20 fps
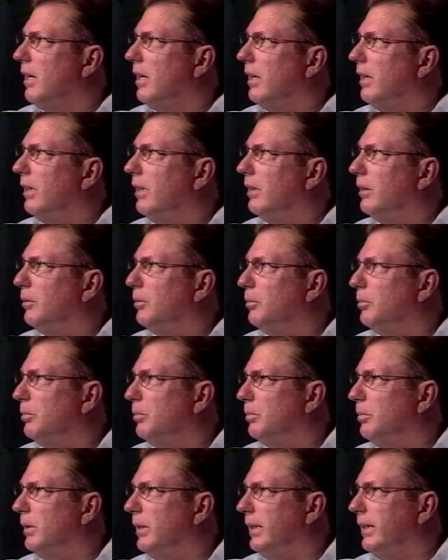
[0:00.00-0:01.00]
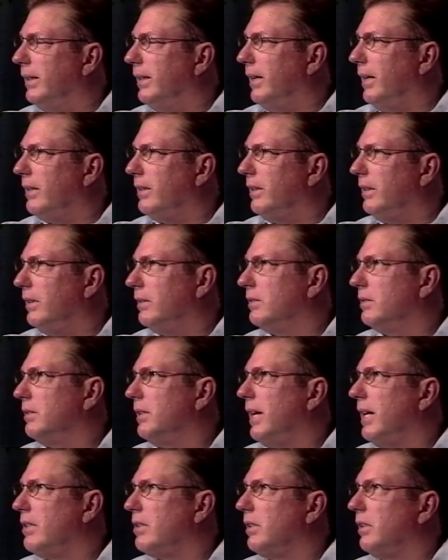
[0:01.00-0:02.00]
um, uh, I think it's
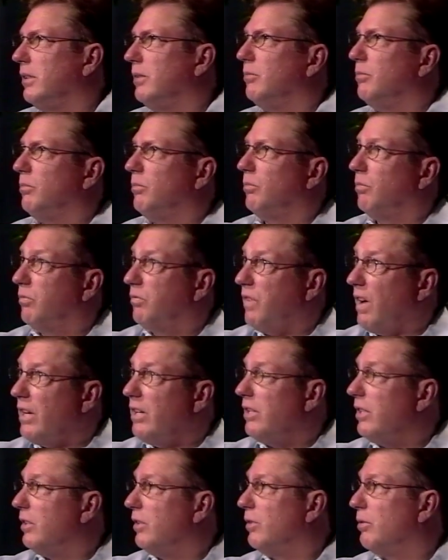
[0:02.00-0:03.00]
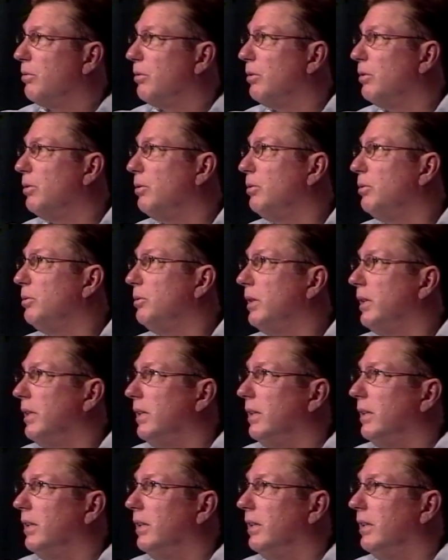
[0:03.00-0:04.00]
actually funded through
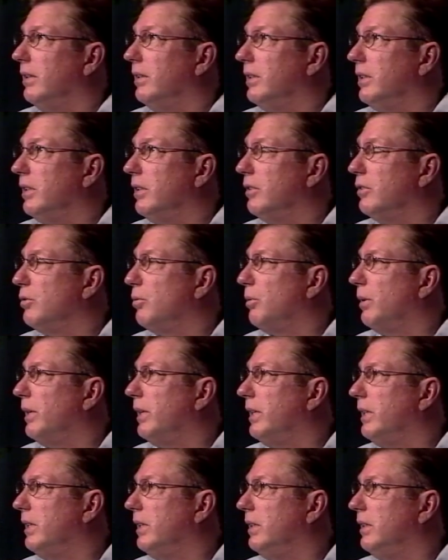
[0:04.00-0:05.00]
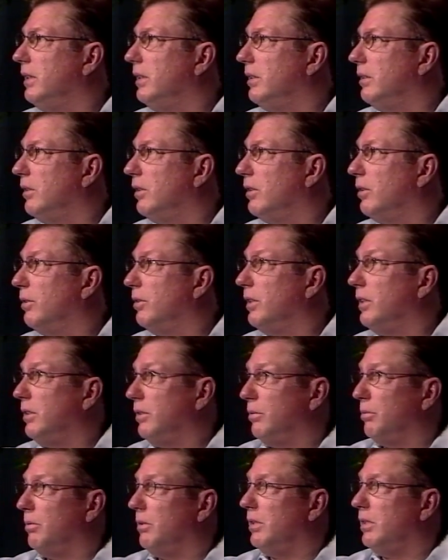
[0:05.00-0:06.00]
uh, the year
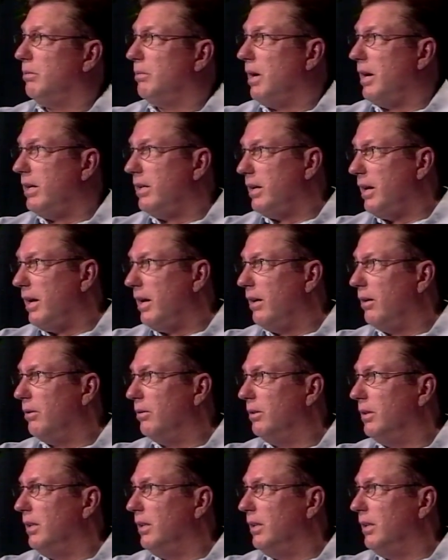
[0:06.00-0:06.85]
2033 right now.